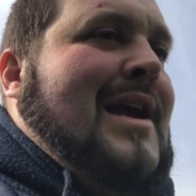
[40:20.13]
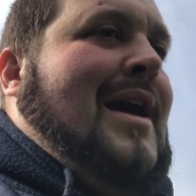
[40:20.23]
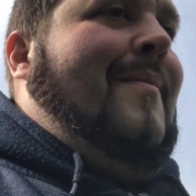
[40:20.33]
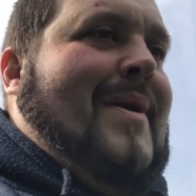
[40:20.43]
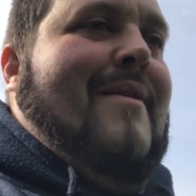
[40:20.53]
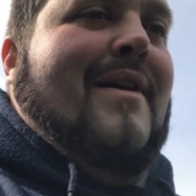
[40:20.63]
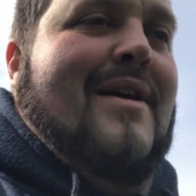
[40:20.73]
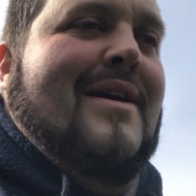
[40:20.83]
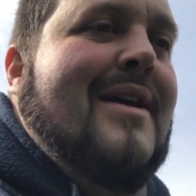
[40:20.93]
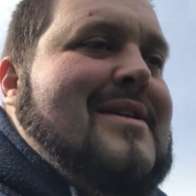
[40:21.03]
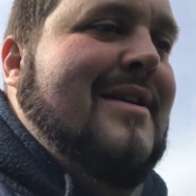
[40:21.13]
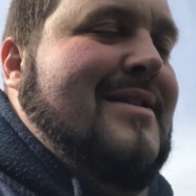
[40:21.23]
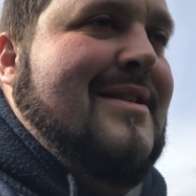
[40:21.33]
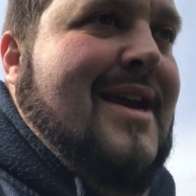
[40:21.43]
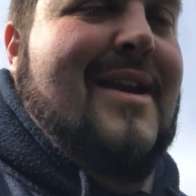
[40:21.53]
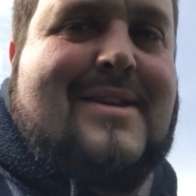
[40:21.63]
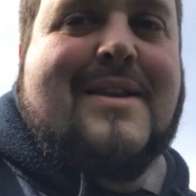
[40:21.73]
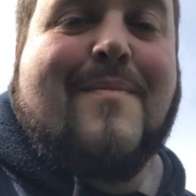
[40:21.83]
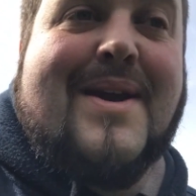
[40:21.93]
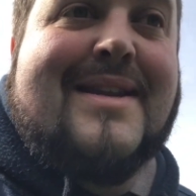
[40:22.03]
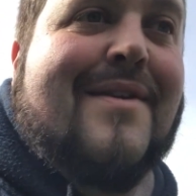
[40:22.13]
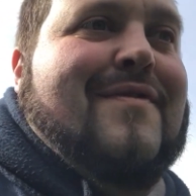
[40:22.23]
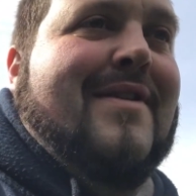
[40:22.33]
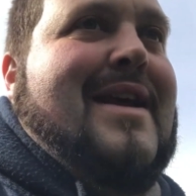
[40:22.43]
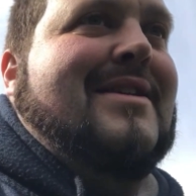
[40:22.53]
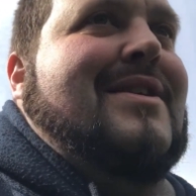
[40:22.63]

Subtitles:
we'll take you somewhere different next